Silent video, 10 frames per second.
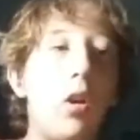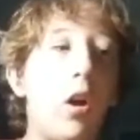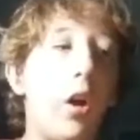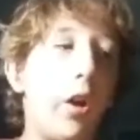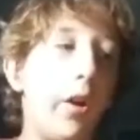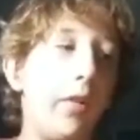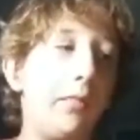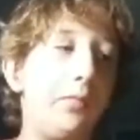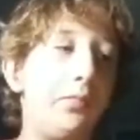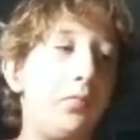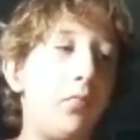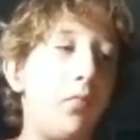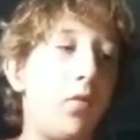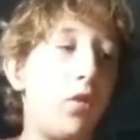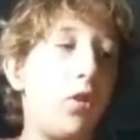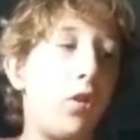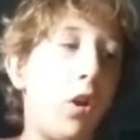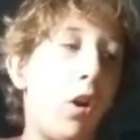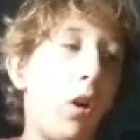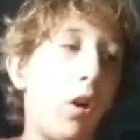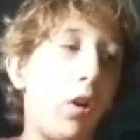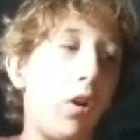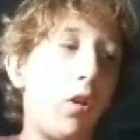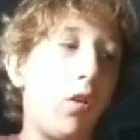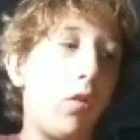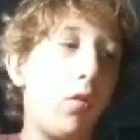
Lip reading: um dark,